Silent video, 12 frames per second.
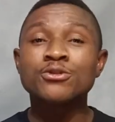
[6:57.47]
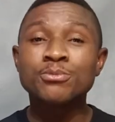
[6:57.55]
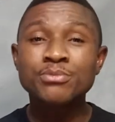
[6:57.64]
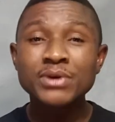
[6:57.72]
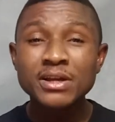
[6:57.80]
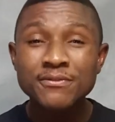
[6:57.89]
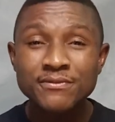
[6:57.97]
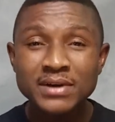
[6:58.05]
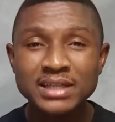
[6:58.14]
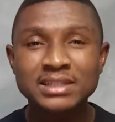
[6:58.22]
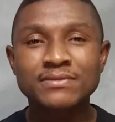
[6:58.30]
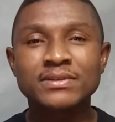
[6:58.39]
To pray
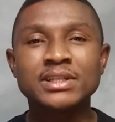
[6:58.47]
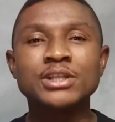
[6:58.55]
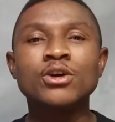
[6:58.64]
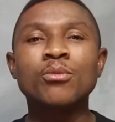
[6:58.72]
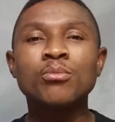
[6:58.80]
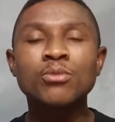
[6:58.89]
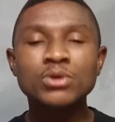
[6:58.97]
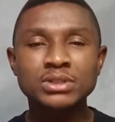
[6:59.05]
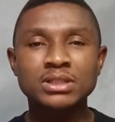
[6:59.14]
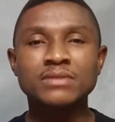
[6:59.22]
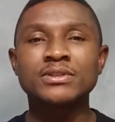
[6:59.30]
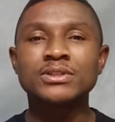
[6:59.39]
effectively, your
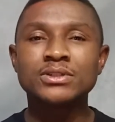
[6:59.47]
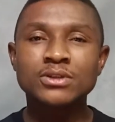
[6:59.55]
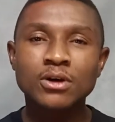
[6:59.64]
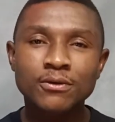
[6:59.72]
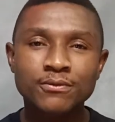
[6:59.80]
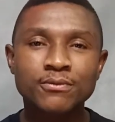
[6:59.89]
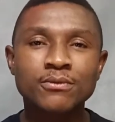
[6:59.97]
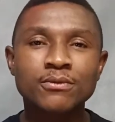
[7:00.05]
motive is of